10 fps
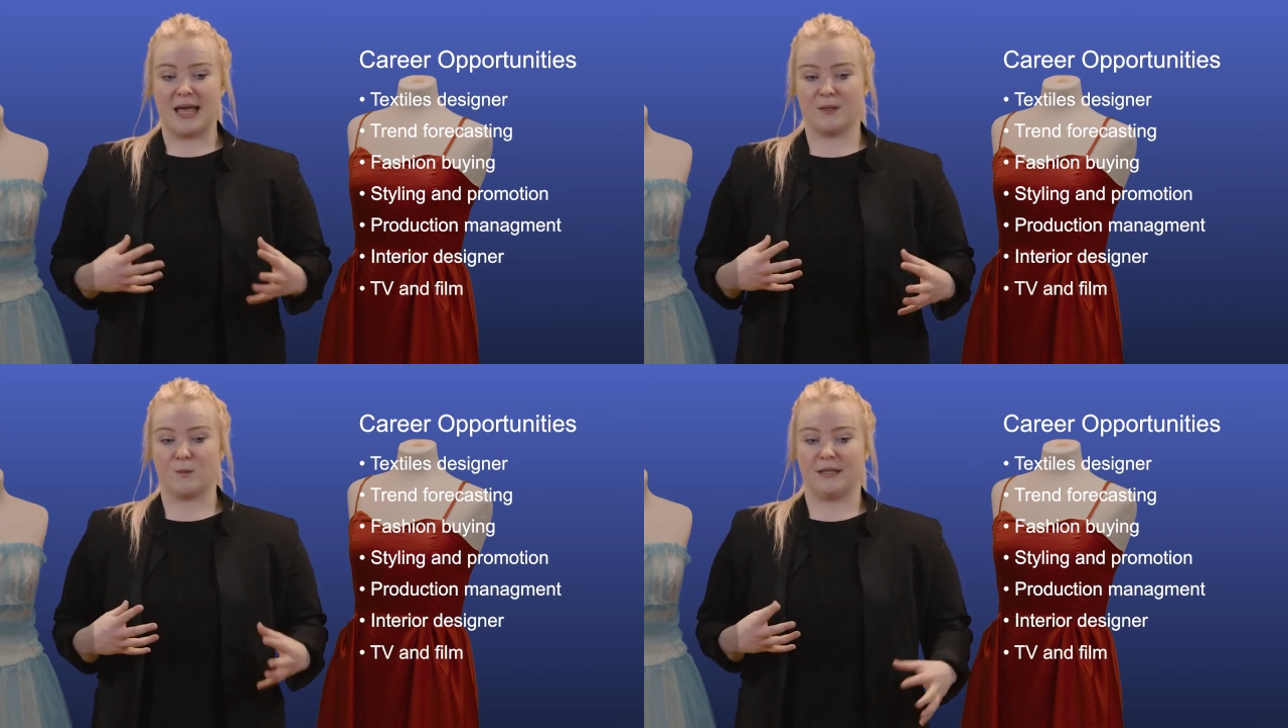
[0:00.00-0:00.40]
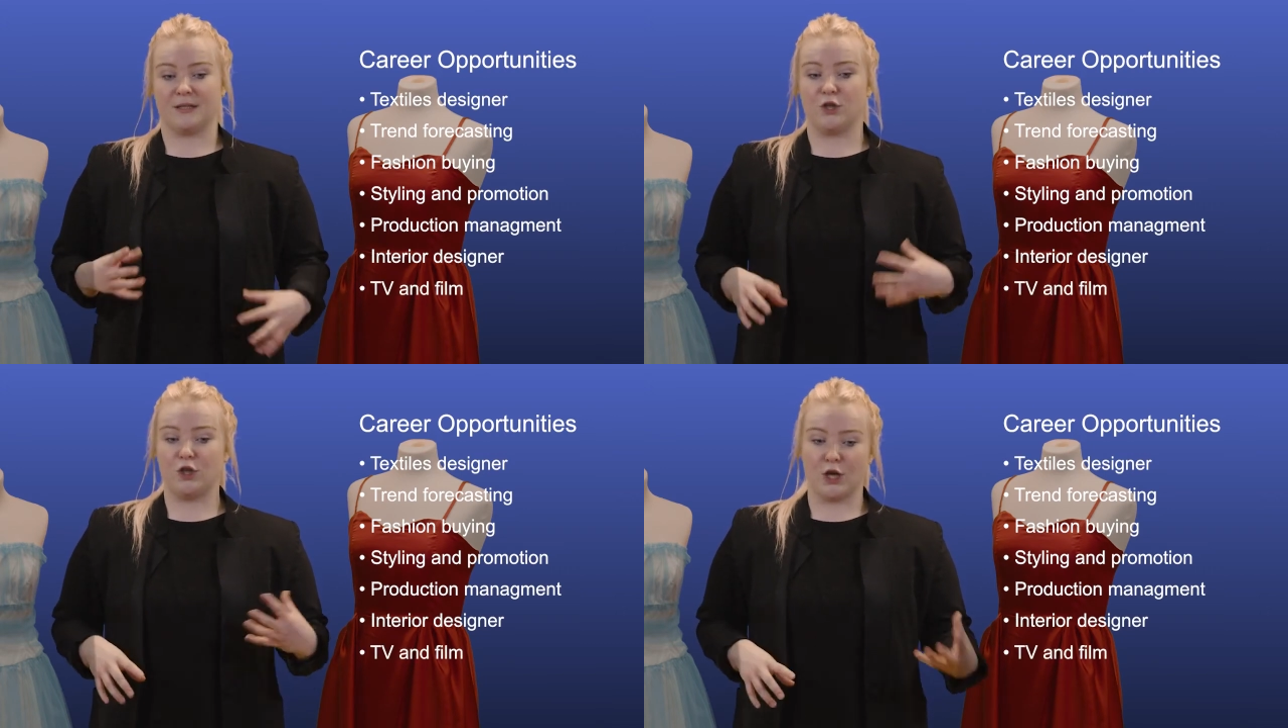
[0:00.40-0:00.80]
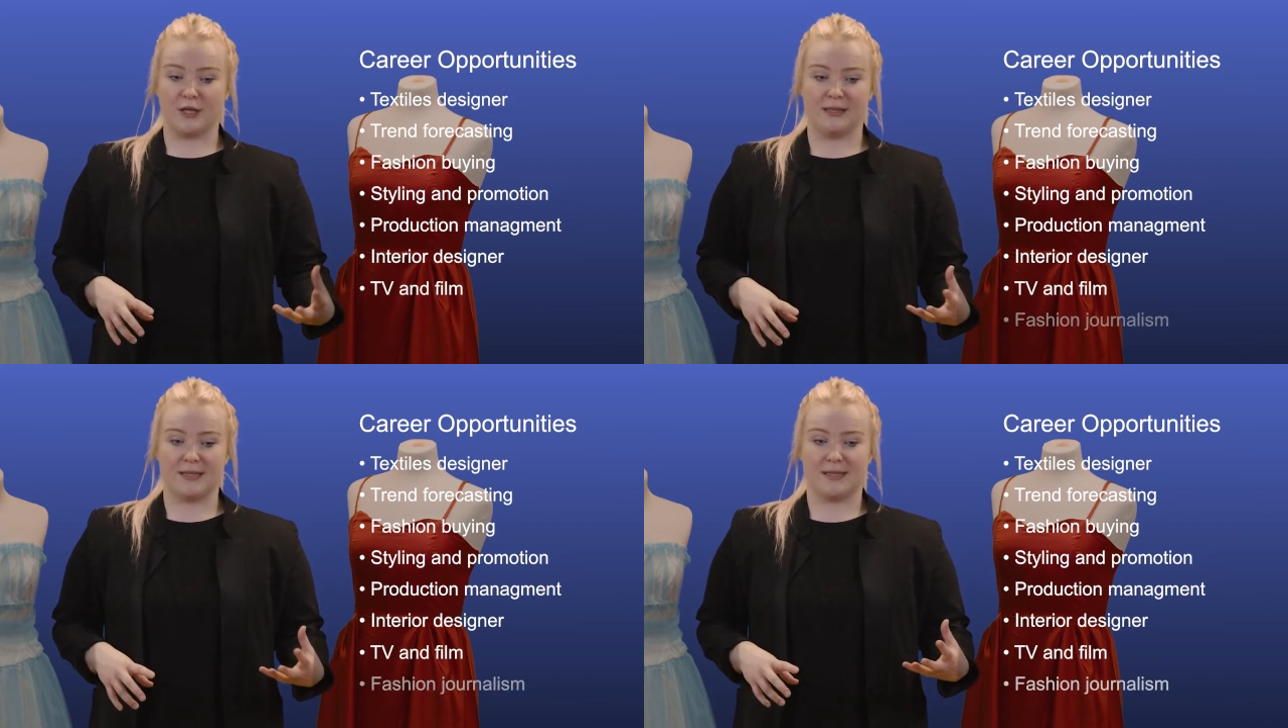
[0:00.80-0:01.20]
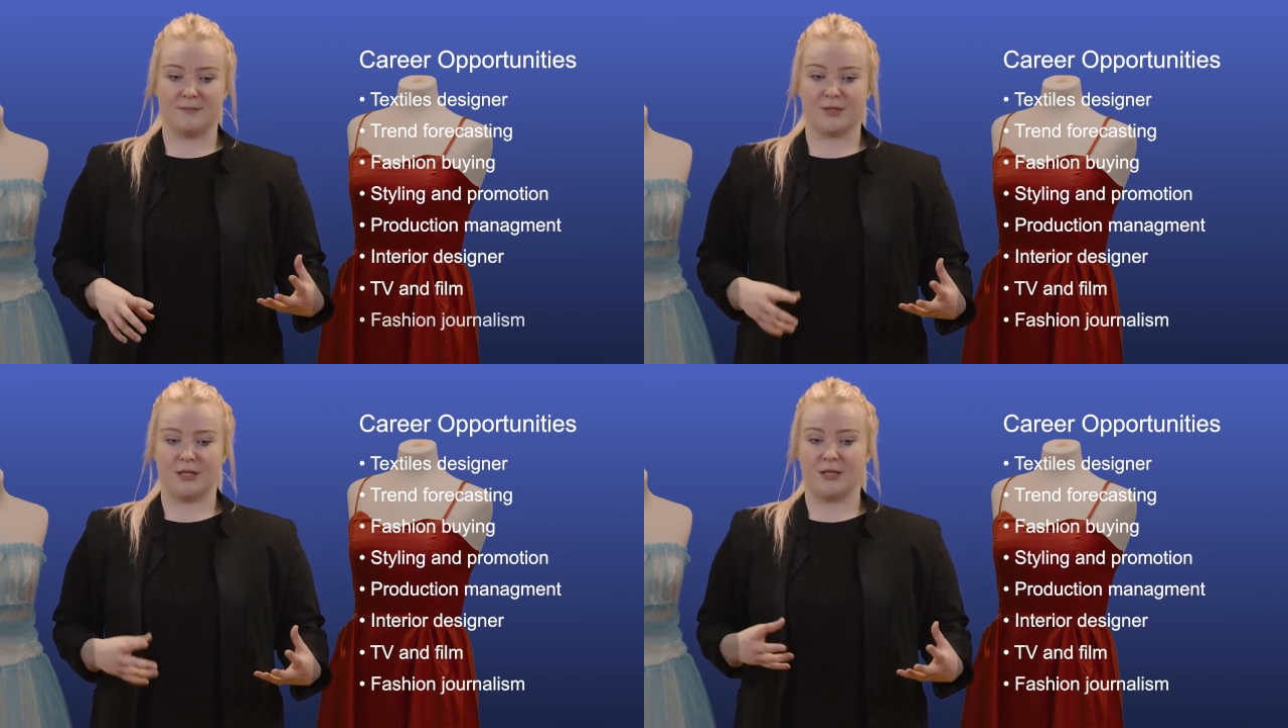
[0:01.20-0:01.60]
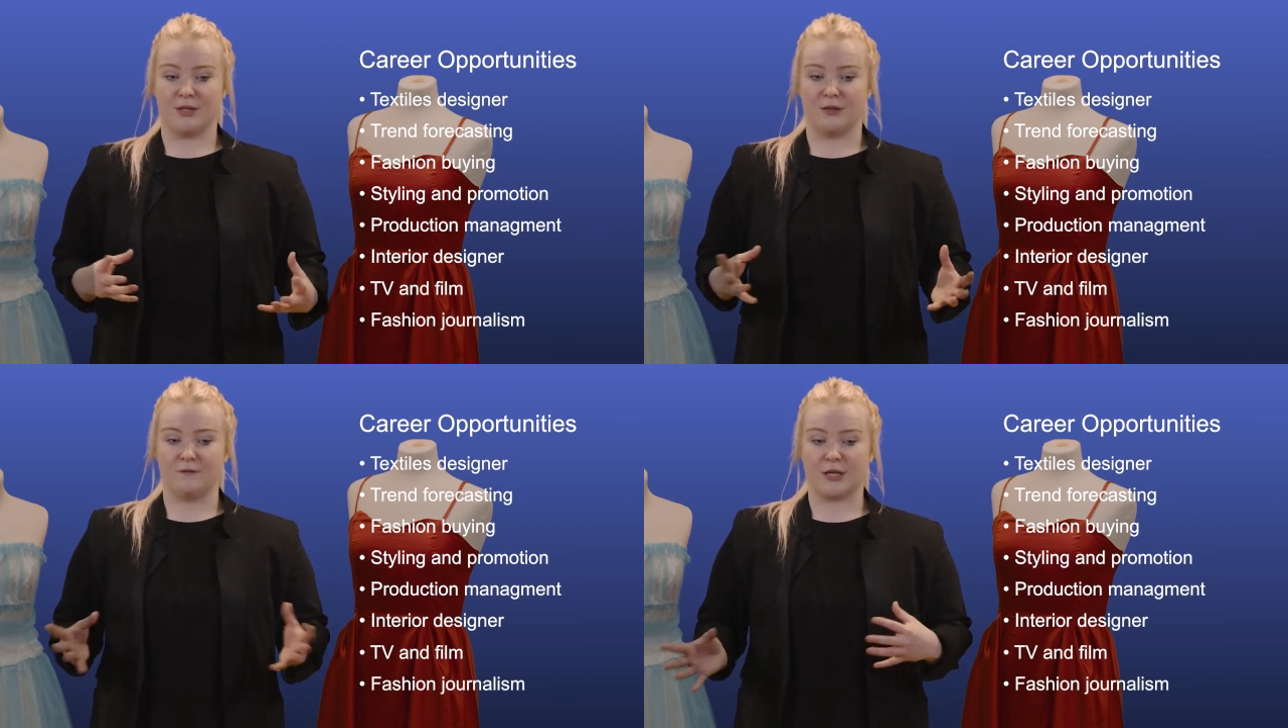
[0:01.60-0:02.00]
as well as journalism. So you could
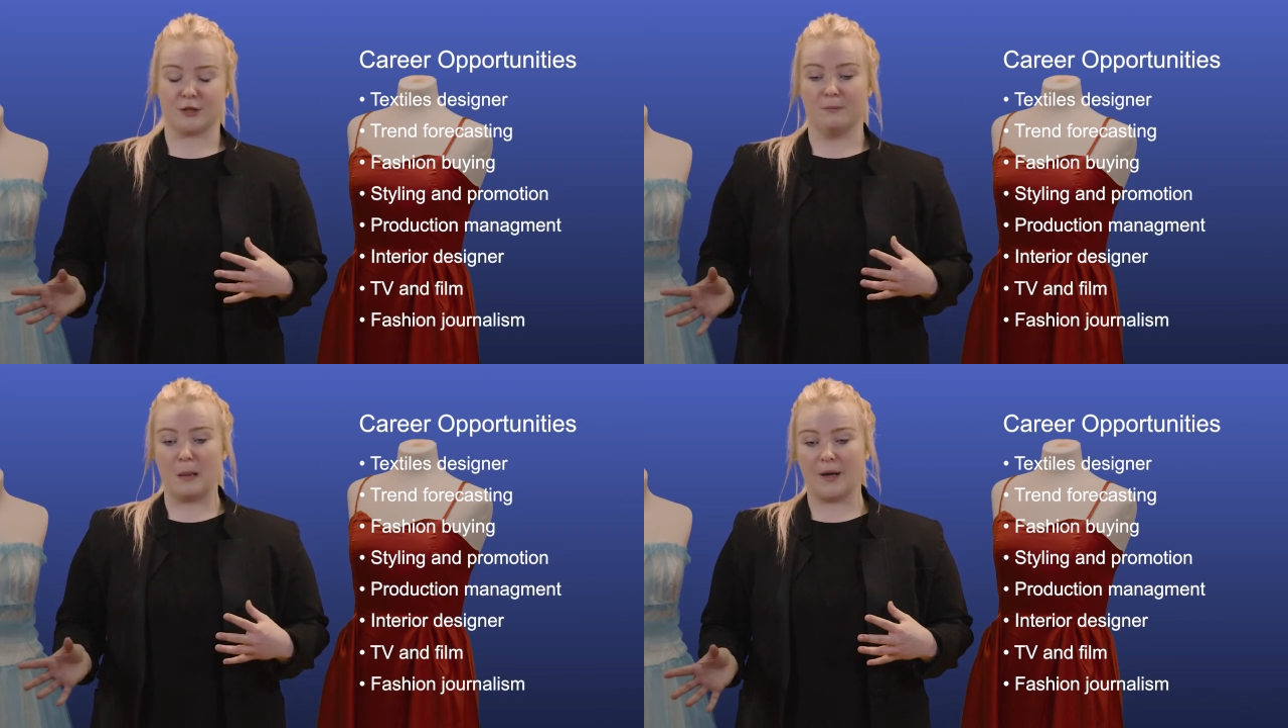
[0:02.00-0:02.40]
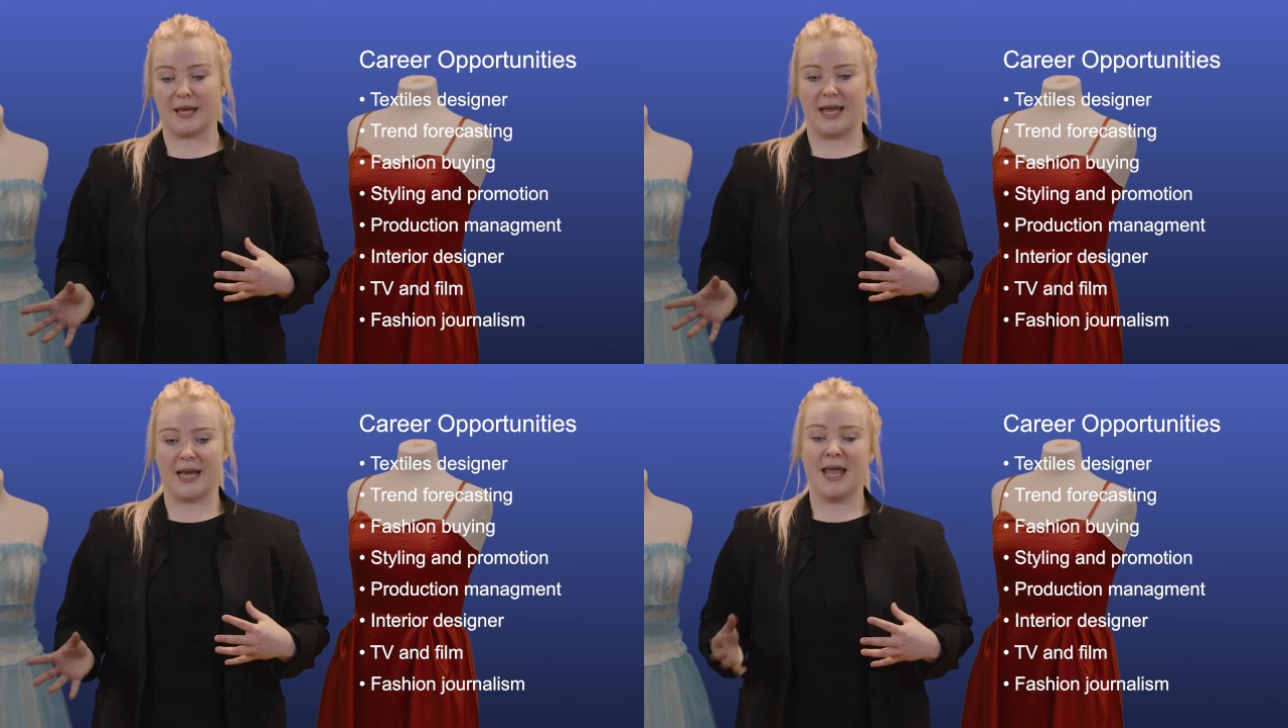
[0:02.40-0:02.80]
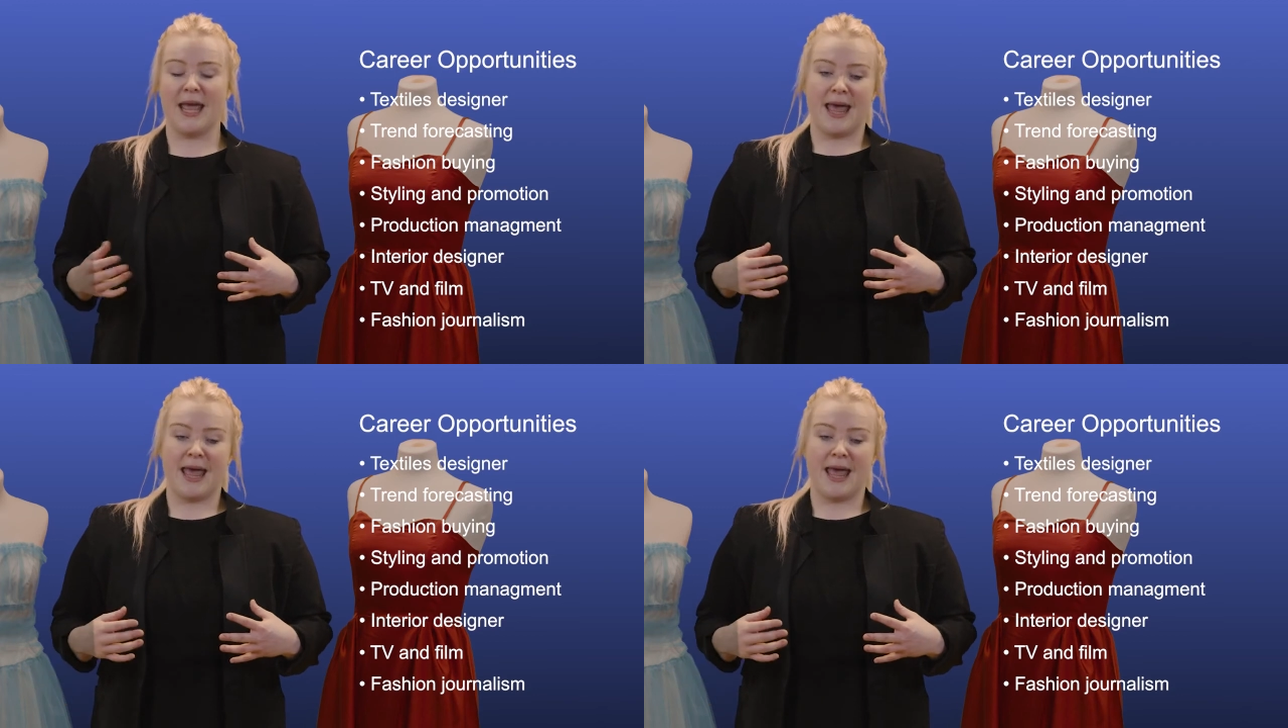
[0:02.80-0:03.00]
do fashion blogging,